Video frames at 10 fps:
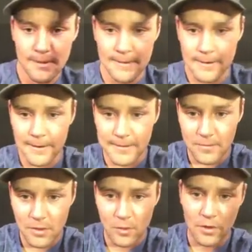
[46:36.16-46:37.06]
All right,
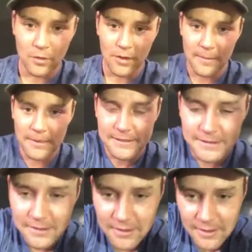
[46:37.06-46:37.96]
what I miss
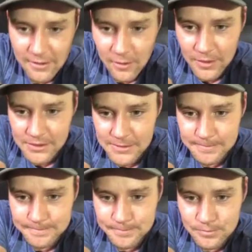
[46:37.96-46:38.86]
here? Another question.
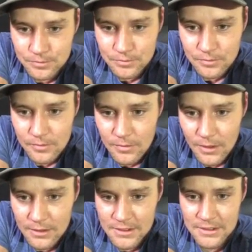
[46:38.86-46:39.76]

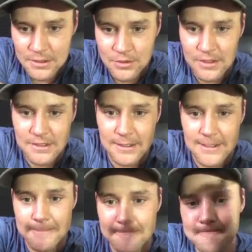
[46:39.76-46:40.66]
Just to stress
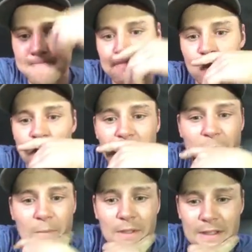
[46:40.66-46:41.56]
again,
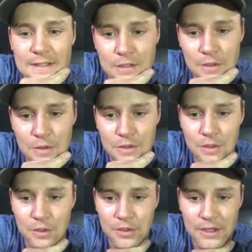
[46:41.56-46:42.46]
please use
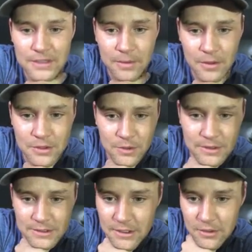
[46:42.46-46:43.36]
Google as opposed to
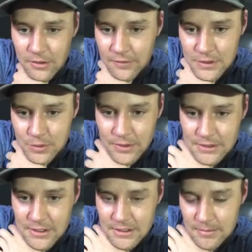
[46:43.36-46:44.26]
Excel for
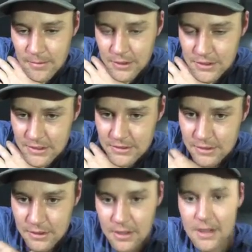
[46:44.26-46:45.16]
spreadsheets. Much
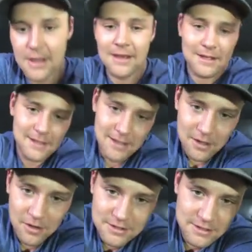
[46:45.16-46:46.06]
easier.
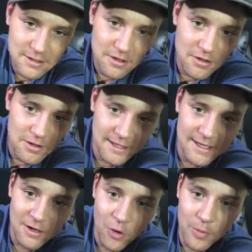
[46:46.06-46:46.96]
Yeah, honestly, y'all,
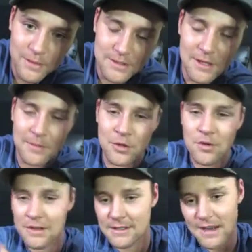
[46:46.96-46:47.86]
like, it opens up.
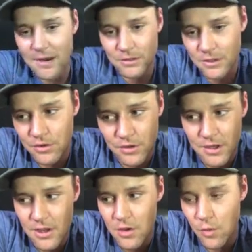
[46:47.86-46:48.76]
You can
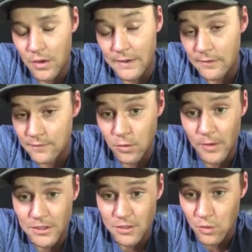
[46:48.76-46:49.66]
download whatever
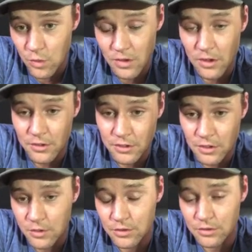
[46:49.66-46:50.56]
format you want on your
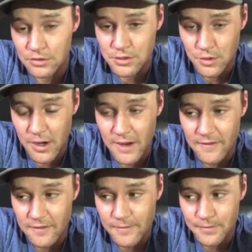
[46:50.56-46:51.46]
local
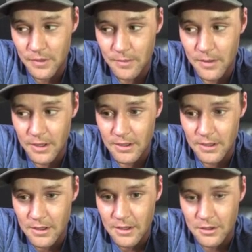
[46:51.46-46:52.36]
drive,
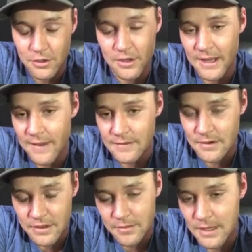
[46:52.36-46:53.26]
but you're gonna have
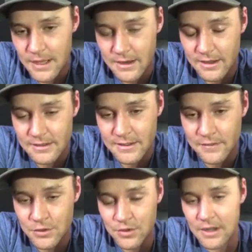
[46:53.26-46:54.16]
nothing but headaches
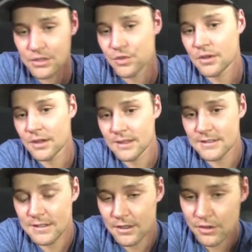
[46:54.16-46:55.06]
if you try and do it on
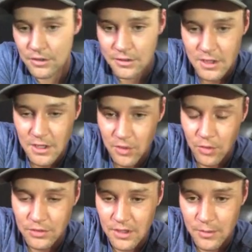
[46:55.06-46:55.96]
Excel
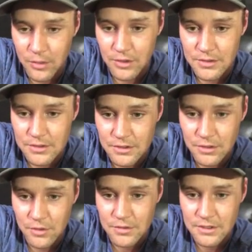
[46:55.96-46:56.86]
or Numbers.
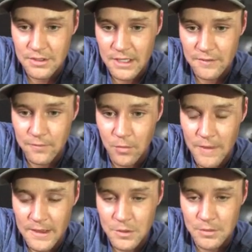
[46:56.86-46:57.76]
Use the native
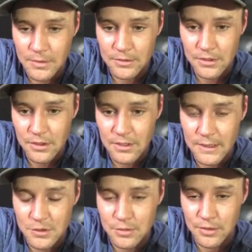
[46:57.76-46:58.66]
format that it was built on,
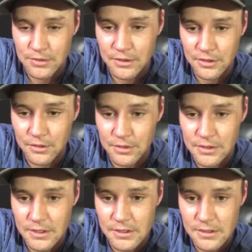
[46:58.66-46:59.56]
and it was built on Google
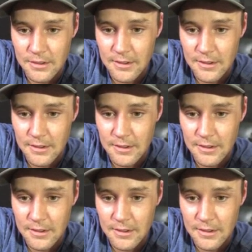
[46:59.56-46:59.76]
Sheets.